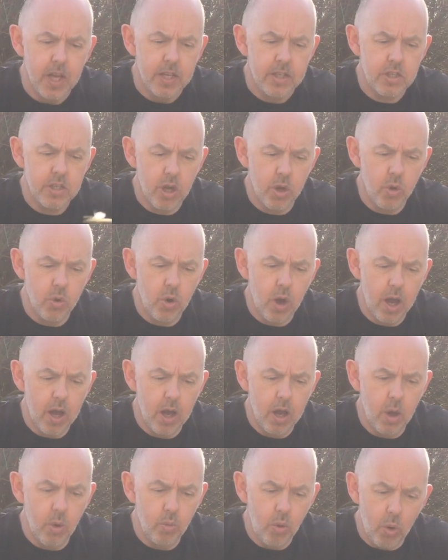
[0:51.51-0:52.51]
So
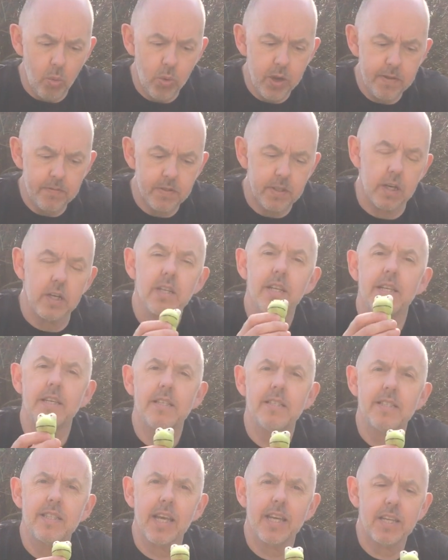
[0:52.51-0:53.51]
uh, what we've done
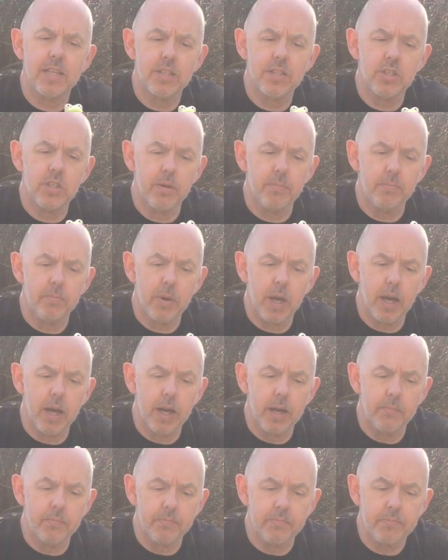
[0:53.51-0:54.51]
is taken some
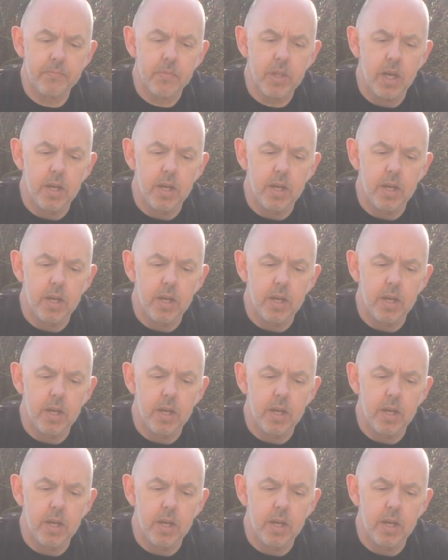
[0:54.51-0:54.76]
um,